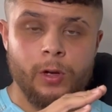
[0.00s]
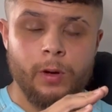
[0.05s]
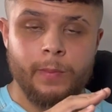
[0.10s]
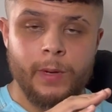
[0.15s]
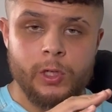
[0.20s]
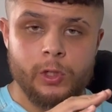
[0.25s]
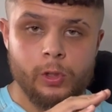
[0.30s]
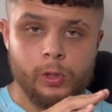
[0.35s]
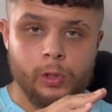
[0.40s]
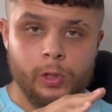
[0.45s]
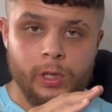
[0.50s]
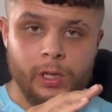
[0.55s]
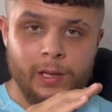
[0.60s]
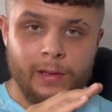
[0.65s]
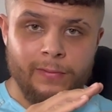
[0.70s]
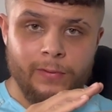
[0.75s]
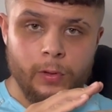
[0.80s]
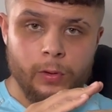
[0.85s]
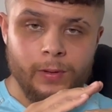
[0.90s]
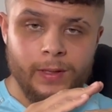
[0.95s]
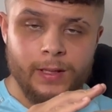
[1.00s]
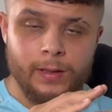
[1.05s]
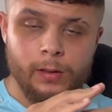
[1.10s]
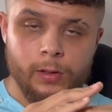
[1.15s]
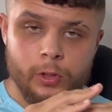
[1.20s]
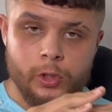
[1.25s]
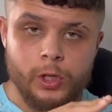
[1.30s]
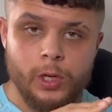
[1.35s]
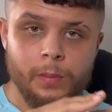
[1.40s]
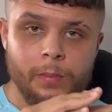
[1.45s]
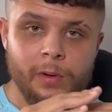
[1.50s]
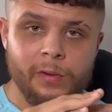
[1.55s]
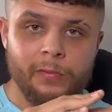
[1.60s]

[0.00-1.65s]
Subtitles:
I'm actually going to give you the legitimate